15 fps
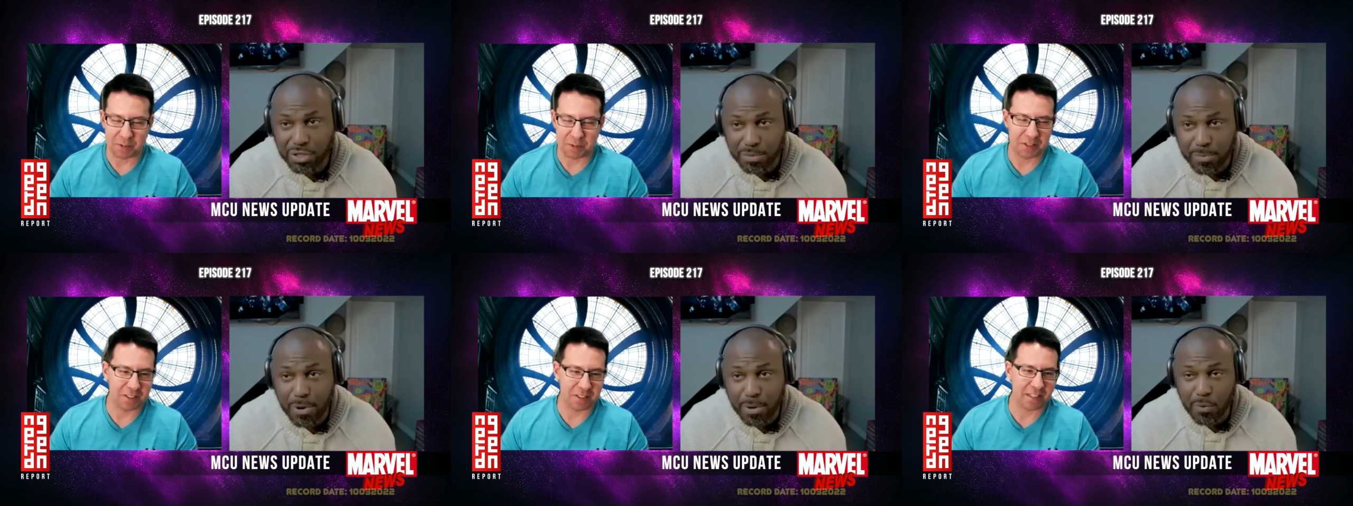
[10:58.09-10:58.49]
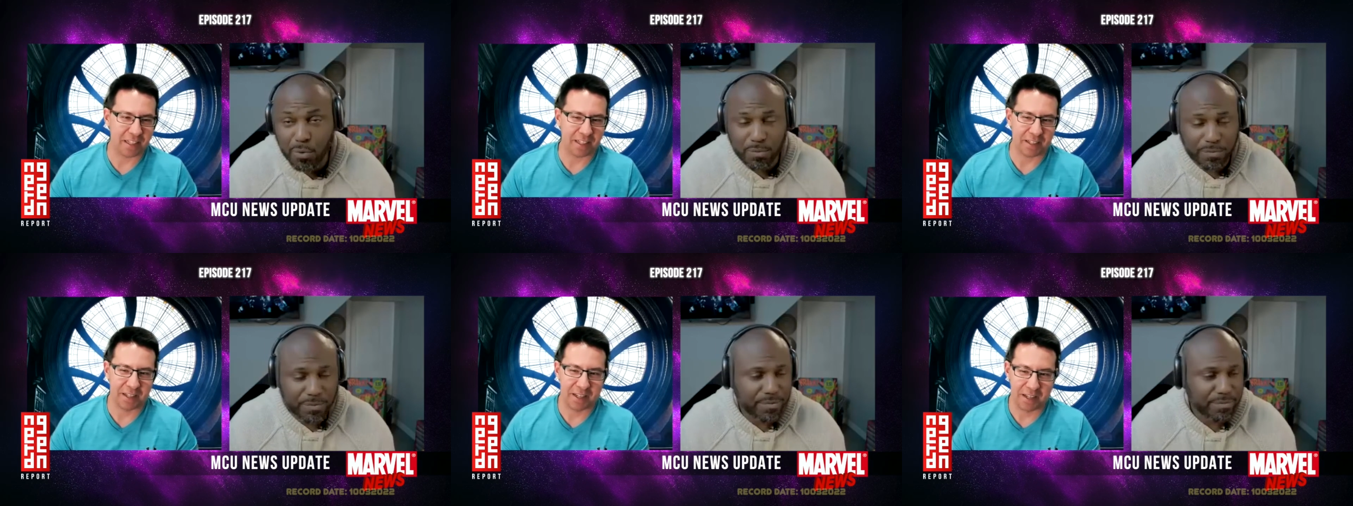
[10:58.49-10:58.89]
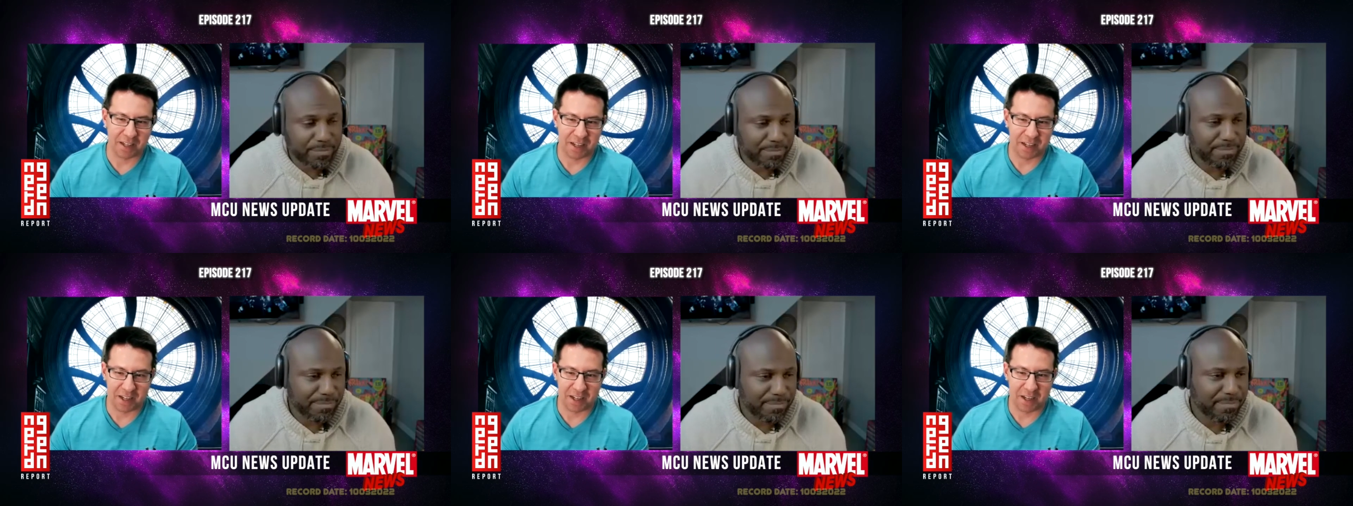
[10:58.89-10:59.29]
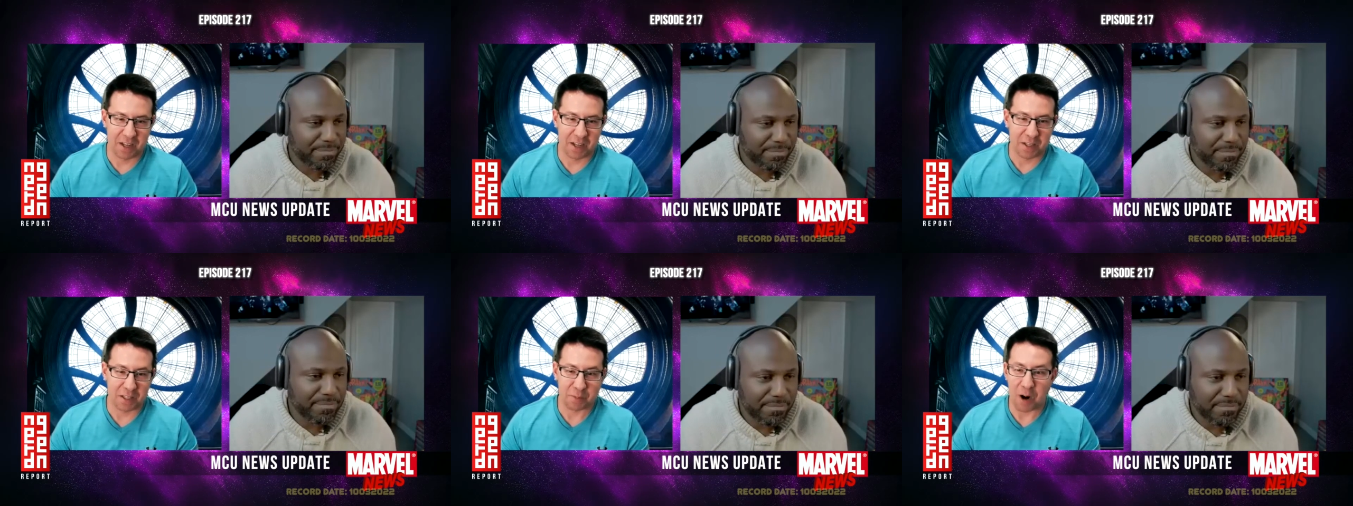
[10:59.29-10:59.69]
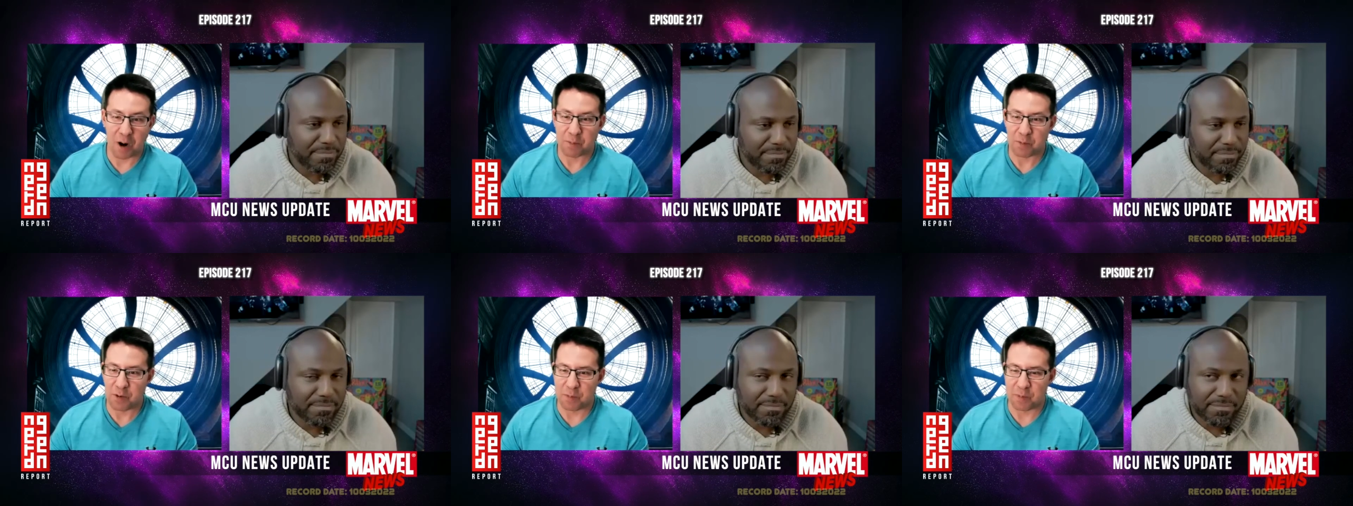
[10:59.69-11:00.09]
Speaker 1: is a smart move.
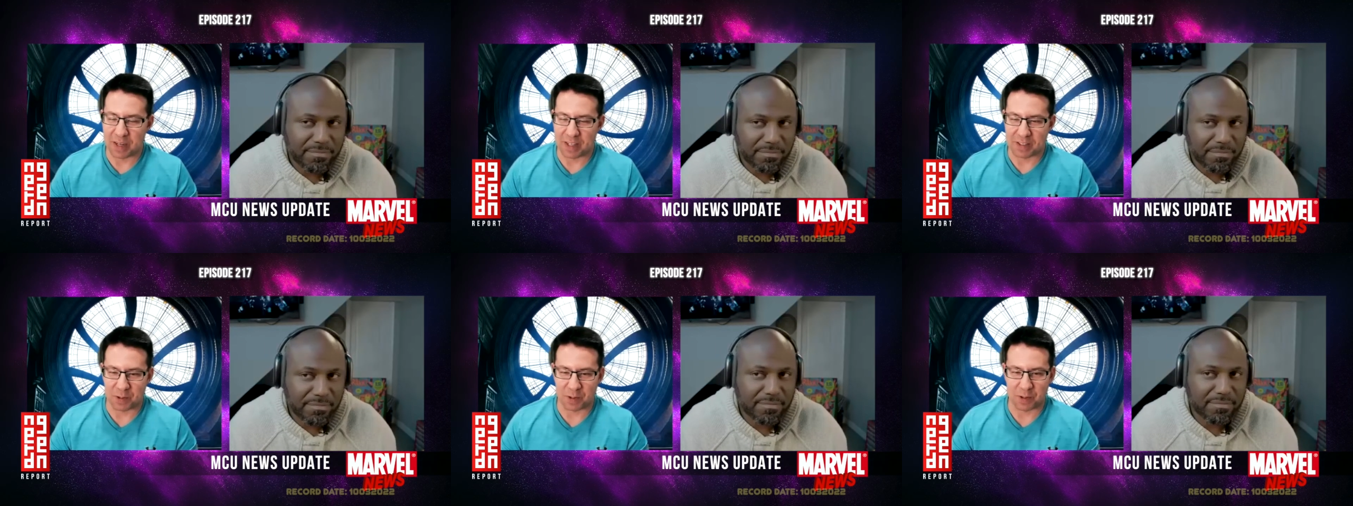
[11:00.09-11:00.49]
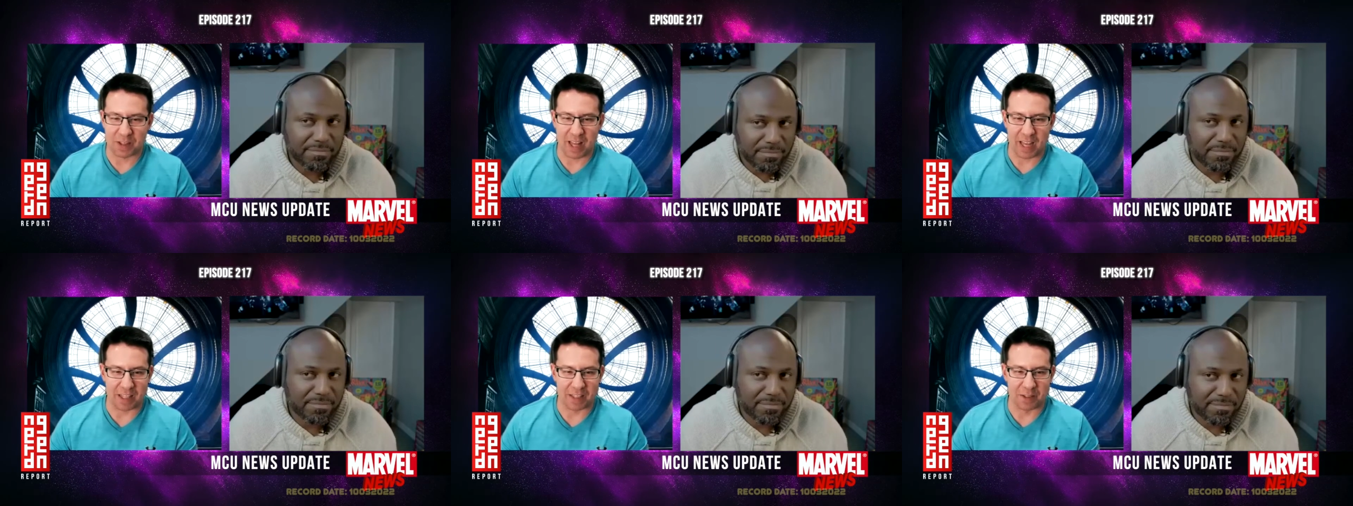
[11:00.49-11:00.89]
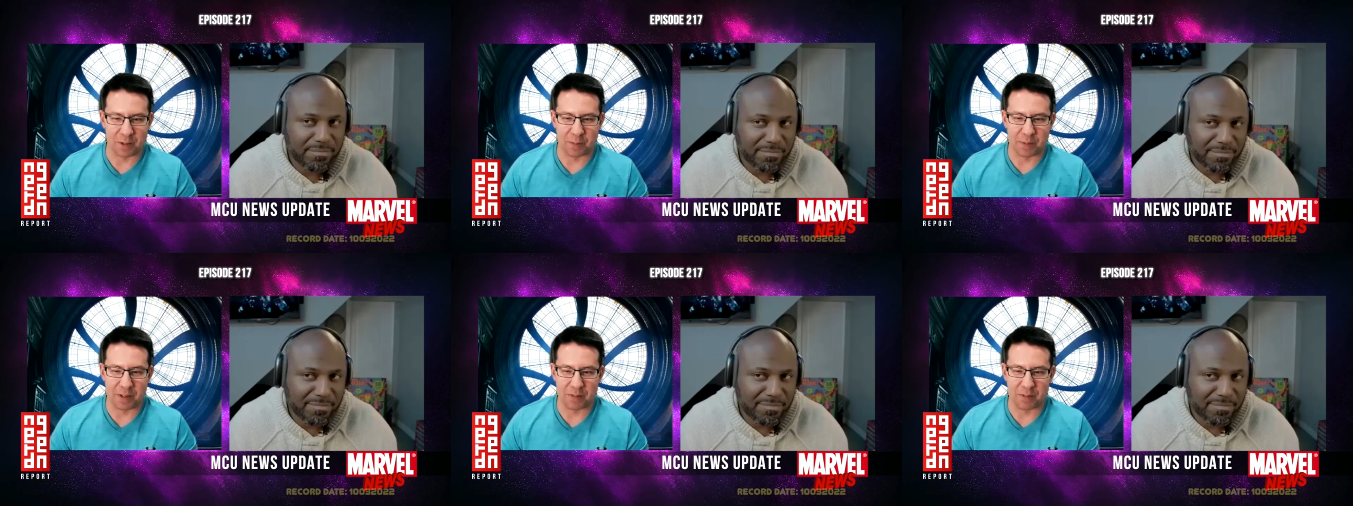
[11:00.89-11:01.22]
Smart move, but it's sort of like